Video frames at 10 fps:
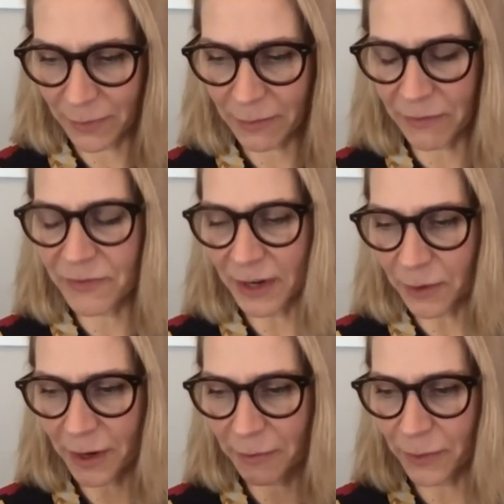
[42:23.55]
We've done
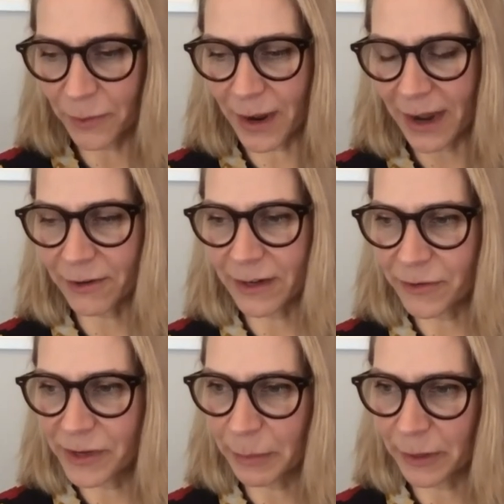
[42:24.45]
quite a few adult
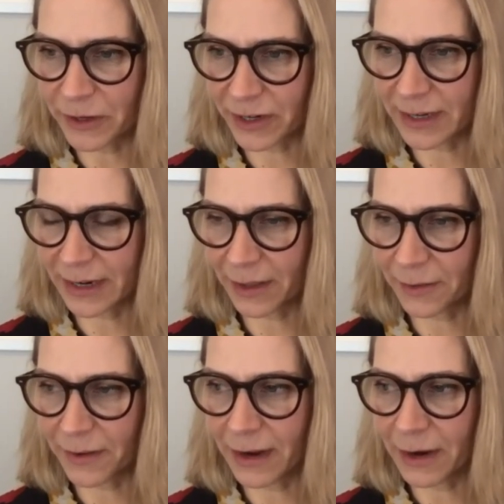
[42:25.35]
literacy projects
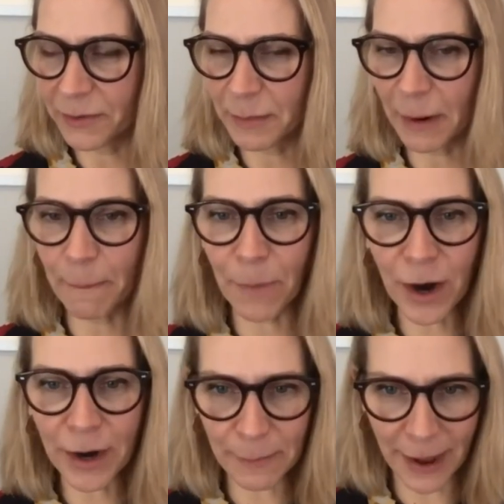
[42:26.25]
together, and it was about
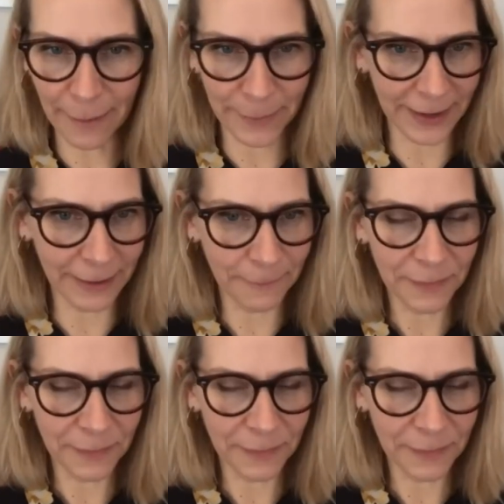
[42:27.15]
body mapping,